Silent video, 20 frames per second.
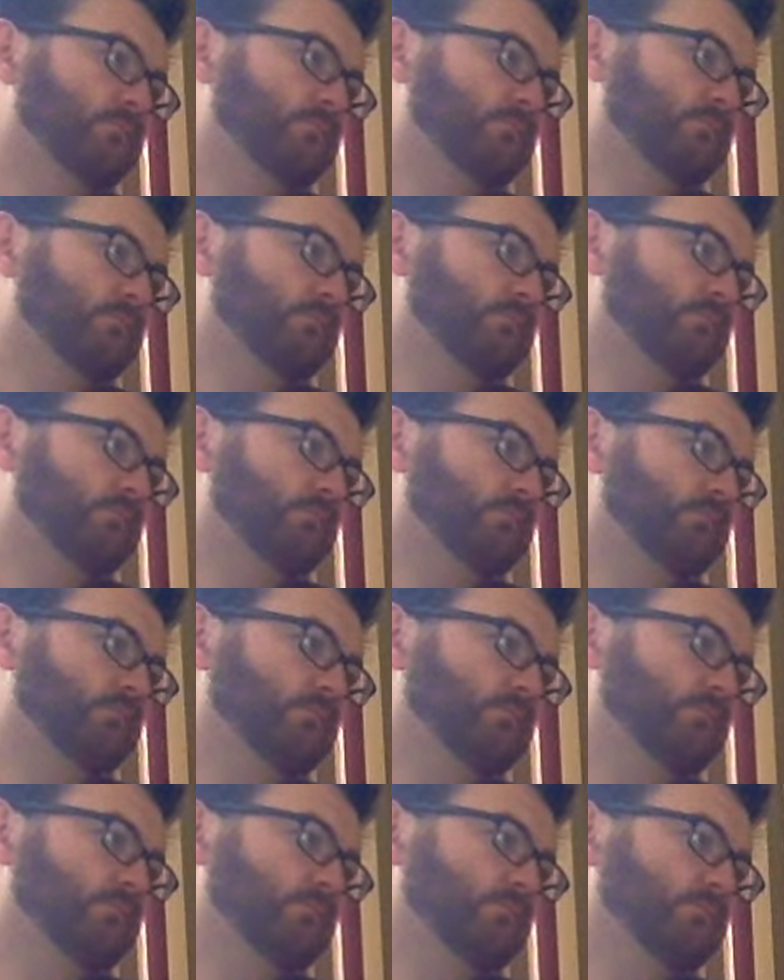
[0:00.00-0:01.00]

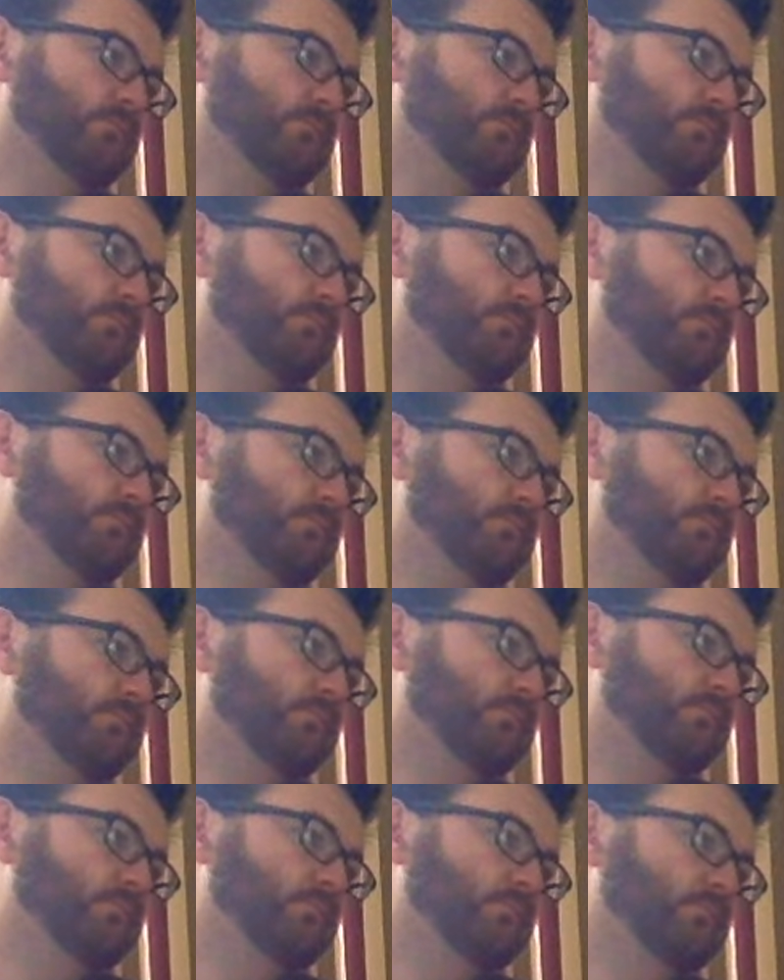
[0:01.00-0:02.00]

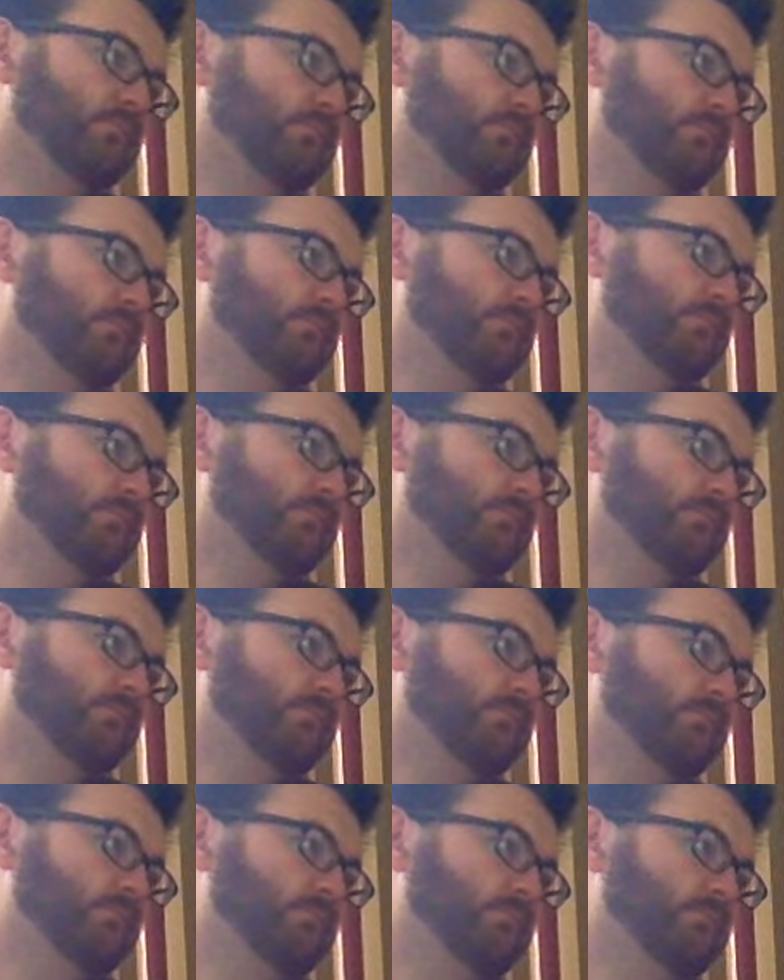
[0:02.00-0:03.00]

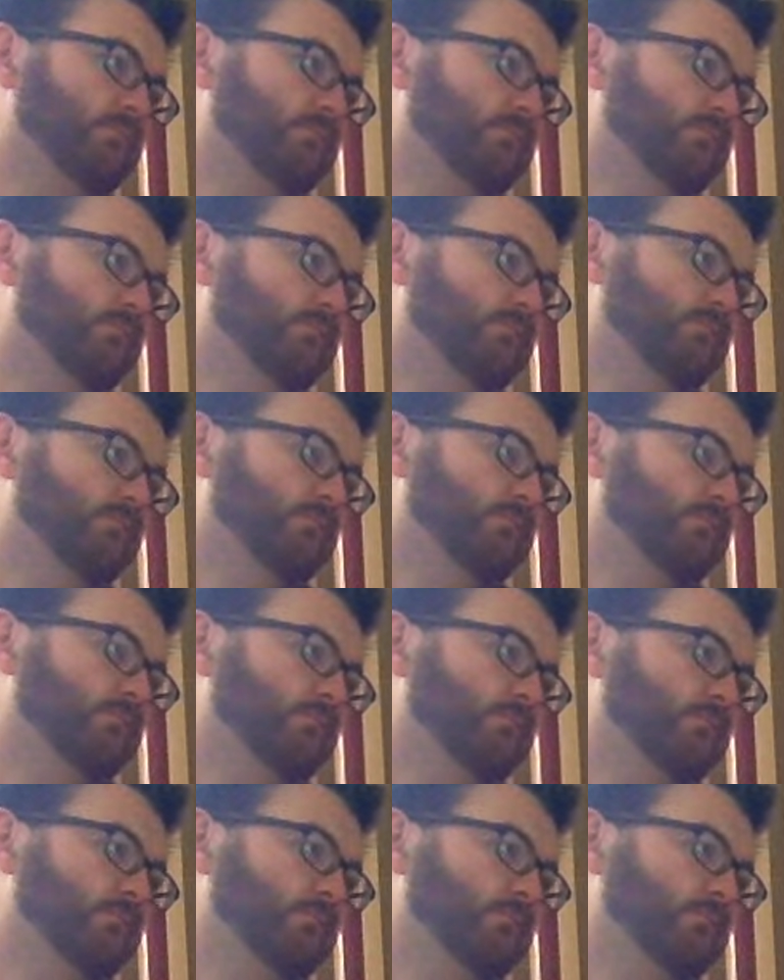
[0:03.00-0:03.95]
No words are spoken by the person on screen.